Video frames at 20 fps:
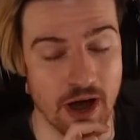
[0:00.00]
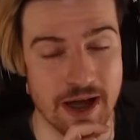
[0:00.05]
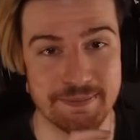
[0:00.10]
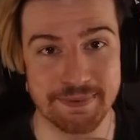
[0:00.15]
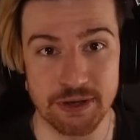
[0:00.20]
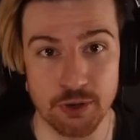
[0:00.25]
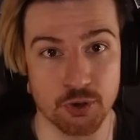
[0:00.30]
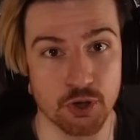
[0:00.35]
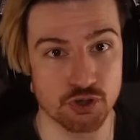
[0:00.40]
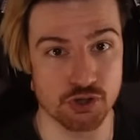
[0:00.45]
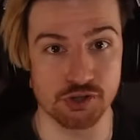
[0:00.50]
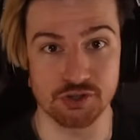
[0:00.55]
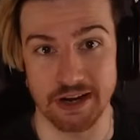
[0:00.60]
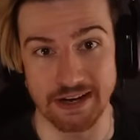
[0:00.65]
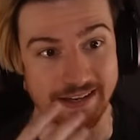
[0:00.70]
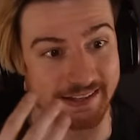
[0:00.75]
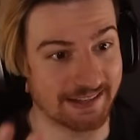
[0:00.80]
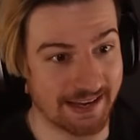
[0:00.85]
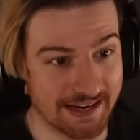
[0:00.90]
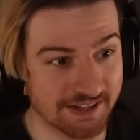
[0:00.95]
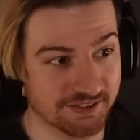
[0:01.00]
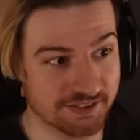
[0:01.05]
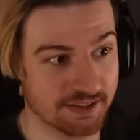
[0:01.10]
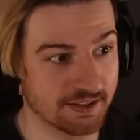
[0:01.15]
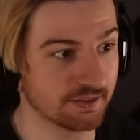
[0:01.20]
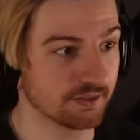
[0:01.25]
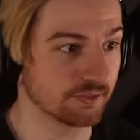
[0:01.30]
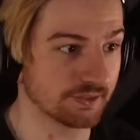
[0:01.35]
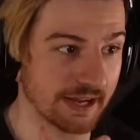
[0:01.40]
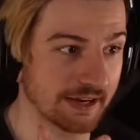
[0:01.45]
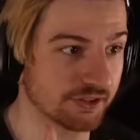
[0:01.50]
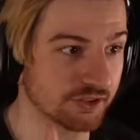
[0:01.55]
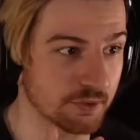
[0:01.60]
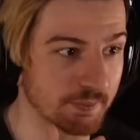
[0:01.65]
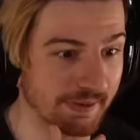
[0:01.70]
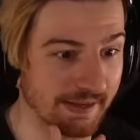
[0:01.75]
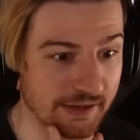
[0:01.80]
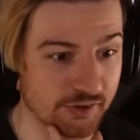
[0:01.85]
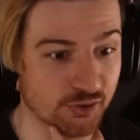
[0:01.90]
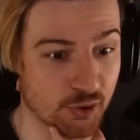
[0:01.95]
I mean, you could just kind of guess, it, guess
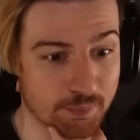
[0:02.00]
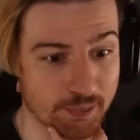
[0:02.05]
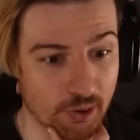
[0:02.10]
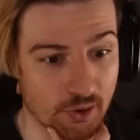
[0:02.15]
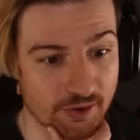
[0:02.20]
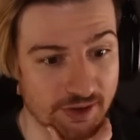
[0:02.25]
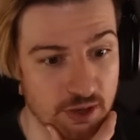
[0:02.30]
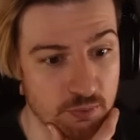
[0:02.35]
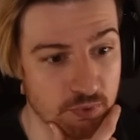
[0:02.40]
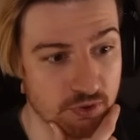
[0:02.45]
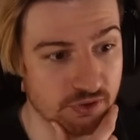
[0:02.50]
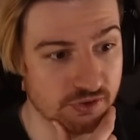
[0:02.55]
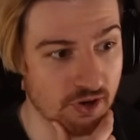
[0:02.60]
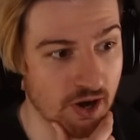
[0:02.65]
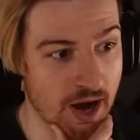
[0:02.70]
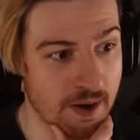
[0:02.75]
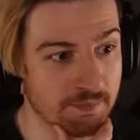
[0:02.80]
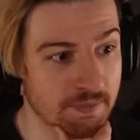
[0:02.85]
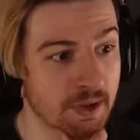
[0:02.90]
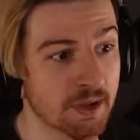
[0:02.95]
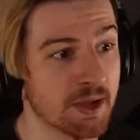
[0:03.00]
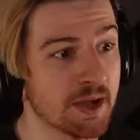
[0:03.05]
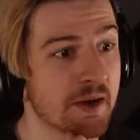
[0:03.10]
them and get super lucky one time.